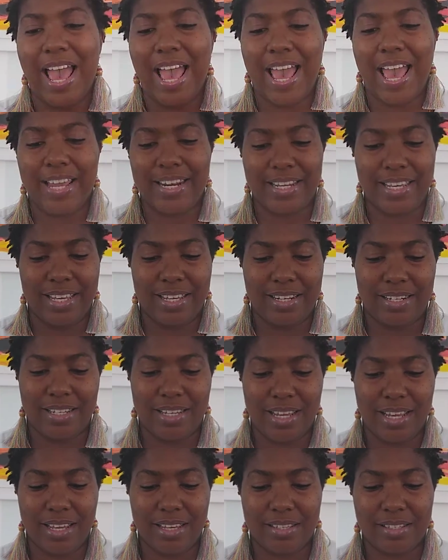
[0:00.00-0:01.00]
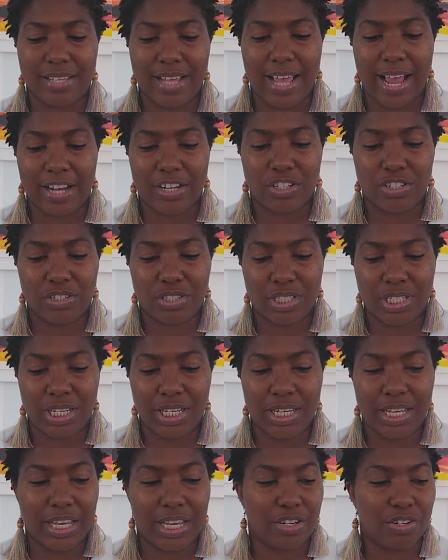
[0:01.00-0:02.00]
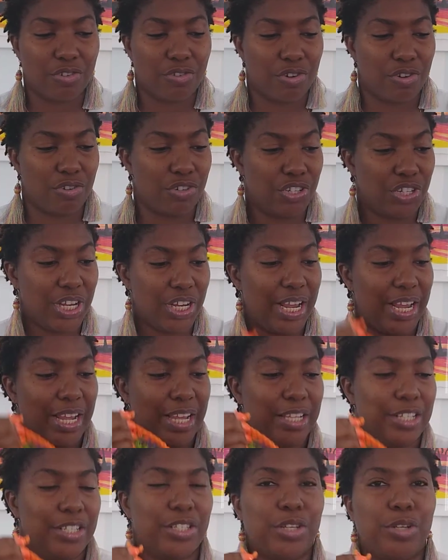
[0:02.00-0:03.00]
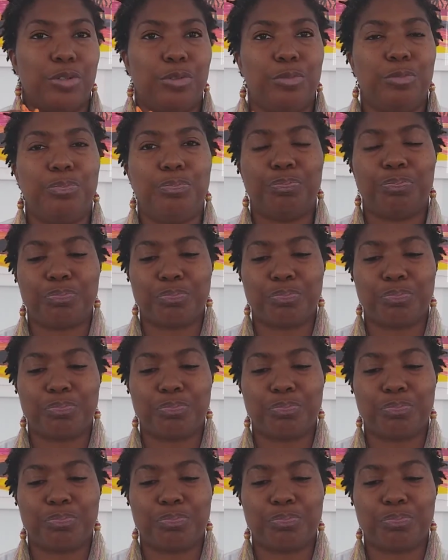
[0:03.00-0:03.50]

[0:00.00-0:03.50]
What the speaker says: and it is actually in crochet. So